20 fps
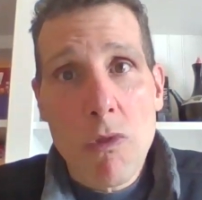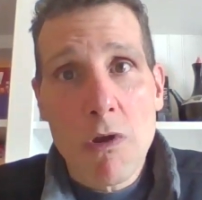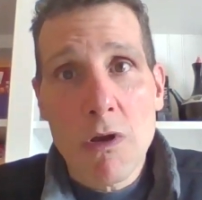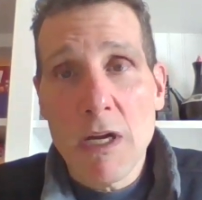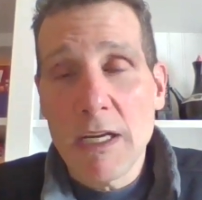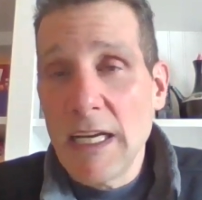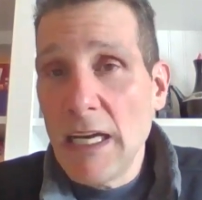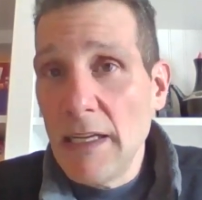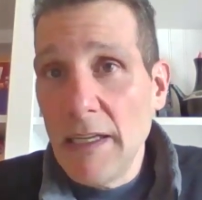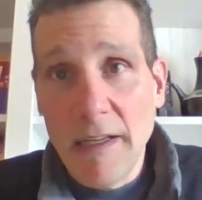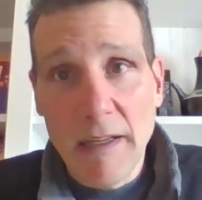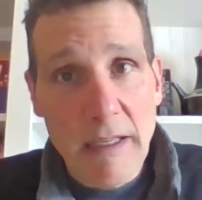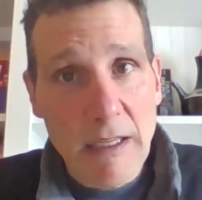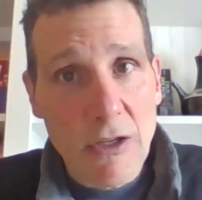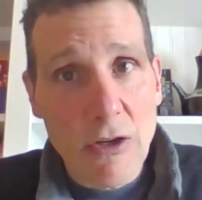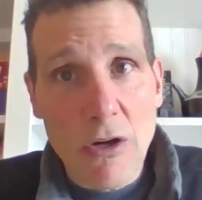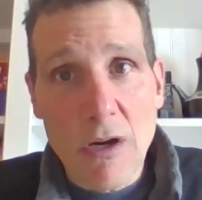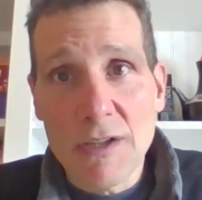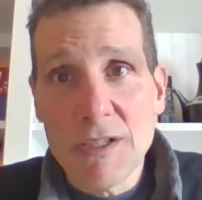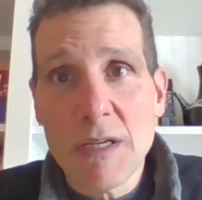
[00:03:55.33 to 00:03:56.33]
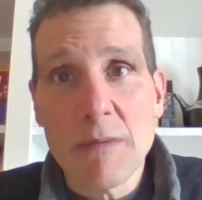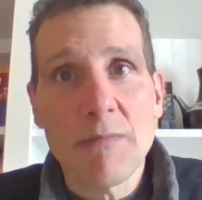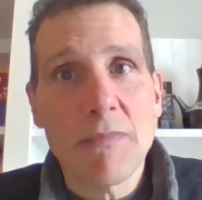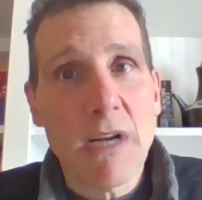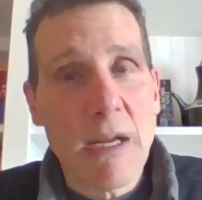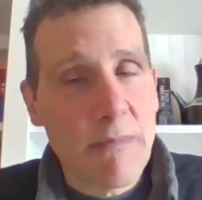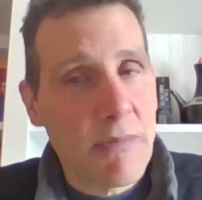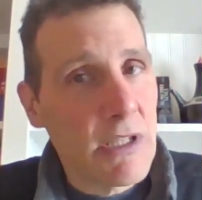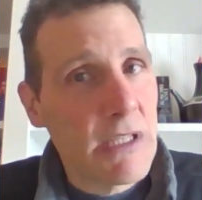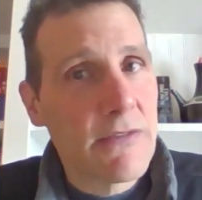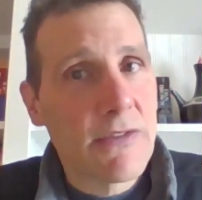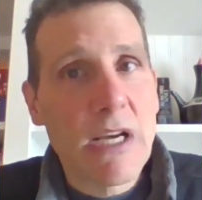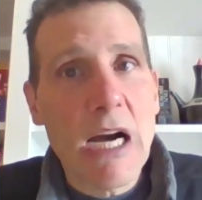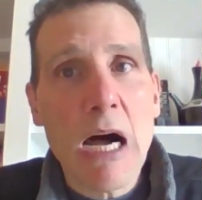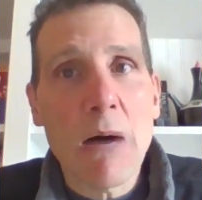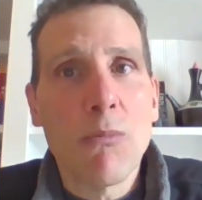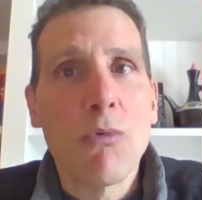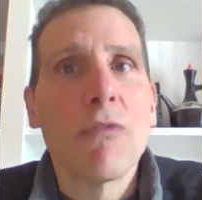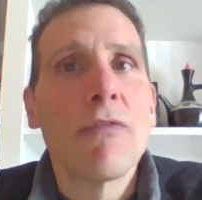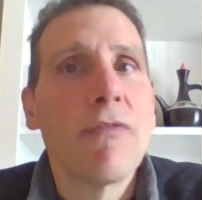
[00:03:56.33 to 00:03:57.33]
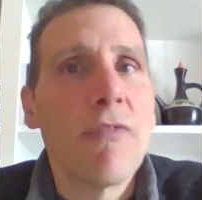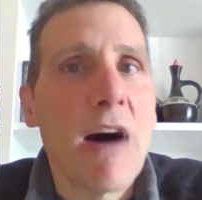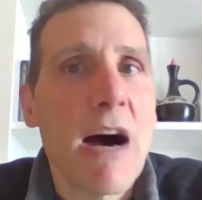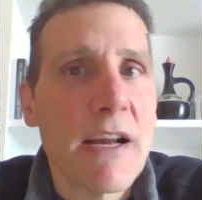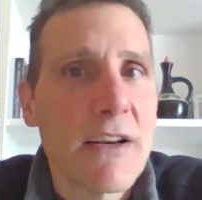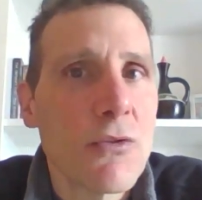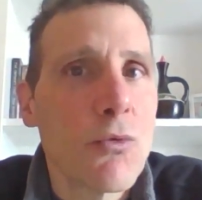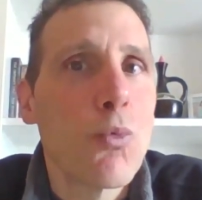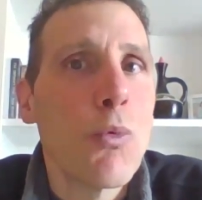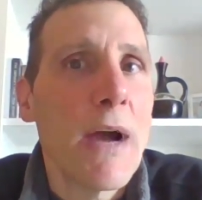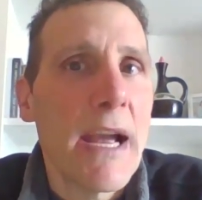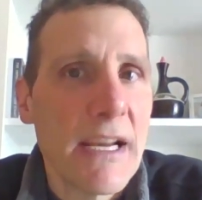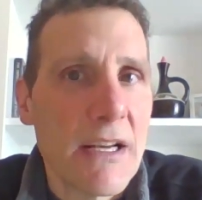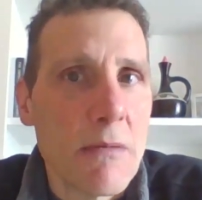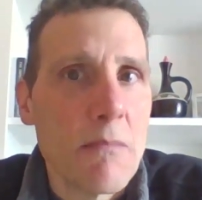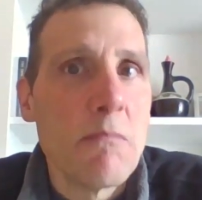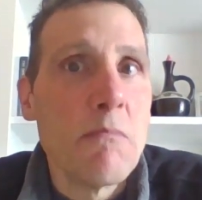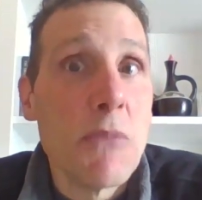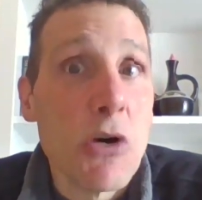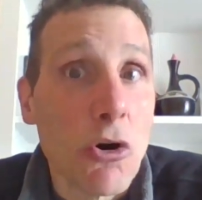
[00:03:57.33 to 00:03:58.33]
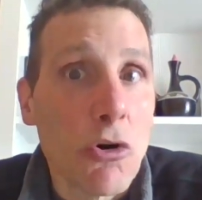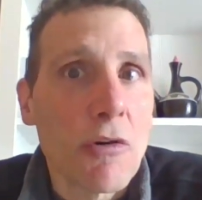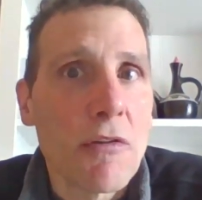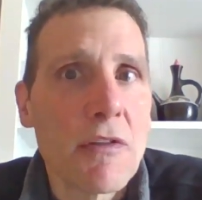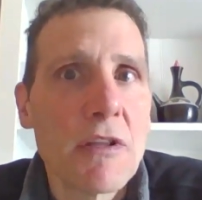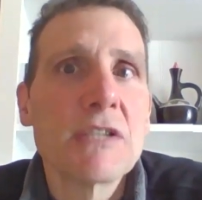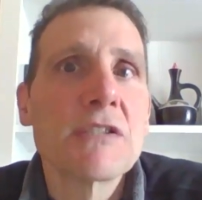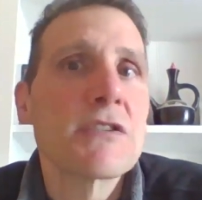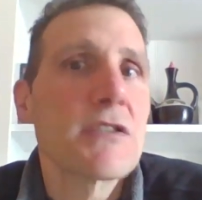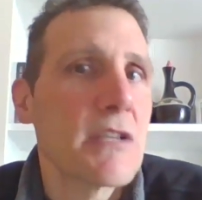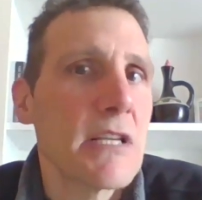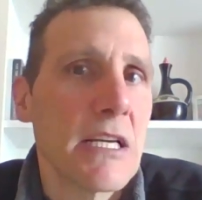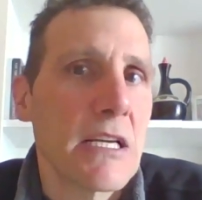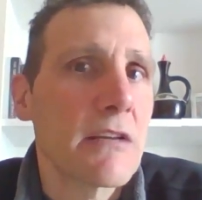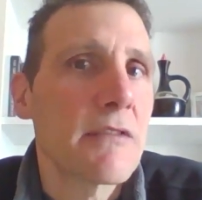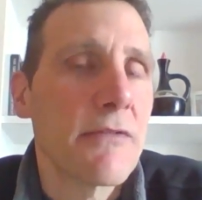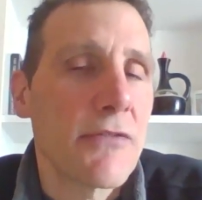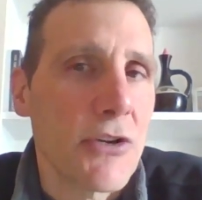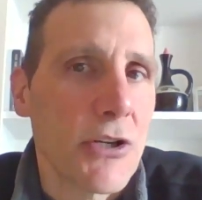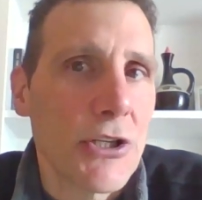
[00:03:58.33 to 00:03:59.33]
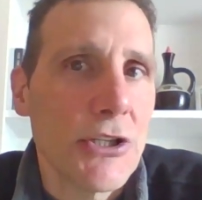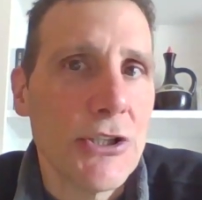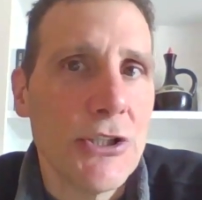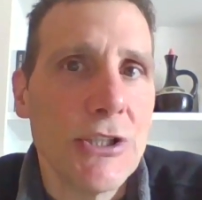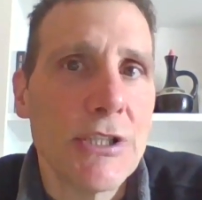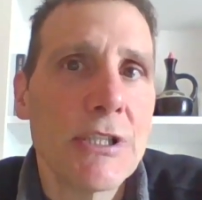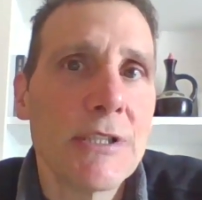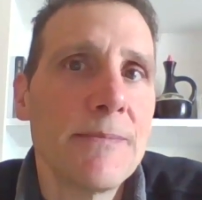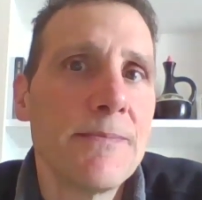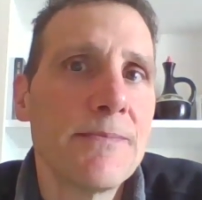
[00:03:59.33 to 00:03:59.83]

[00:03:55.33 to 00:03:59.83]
Again, he didn't cause it, but I believe God will find a way to milk this thing for good.